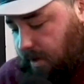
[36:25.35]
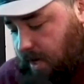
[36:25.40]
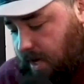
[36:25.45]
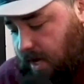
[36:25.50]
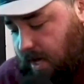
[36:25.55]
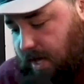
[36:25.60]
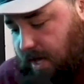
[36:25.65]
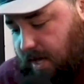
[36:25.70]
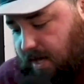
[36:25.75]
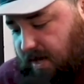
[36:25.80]

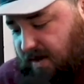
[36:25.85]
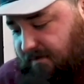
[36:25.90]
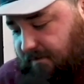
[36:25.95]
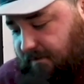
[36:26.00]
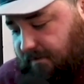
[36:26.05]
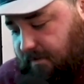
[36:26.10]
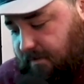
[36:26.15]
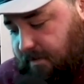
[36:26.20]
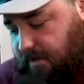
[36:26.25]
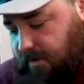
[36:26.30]
I have
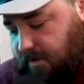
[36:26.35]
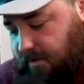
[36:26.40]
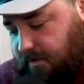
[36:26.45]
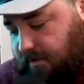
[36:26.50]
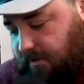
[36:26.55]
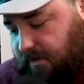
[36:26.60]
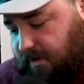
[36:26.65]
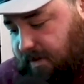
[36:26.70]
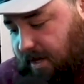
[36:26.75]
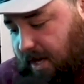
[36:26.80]

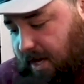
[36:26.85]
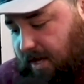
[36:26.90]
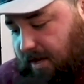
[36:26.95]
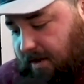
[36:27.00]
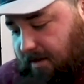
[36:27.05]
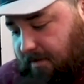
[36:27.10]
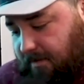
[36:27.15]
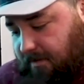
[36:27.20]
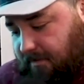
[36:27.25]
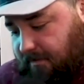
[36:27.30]
tonight,
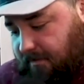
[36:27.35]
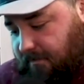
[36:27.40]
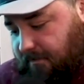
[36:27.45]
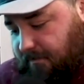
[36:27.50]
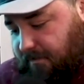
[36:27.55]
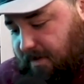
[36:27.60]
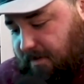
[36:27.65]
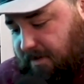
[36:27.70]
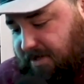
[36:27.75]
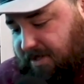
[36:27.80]

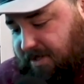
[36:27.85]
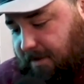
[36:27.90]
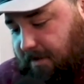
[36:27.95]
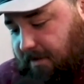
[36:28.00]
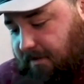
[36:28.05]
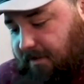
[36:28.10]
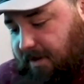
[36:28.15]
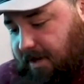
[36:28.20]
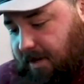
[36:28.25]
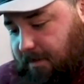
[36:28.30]
family's coming
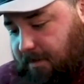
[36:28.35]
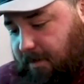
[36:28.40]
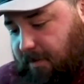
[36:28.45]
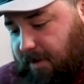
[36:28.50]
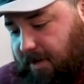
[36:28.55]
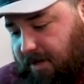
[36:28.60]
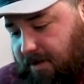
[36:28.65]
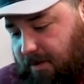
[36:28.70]
over to help me work on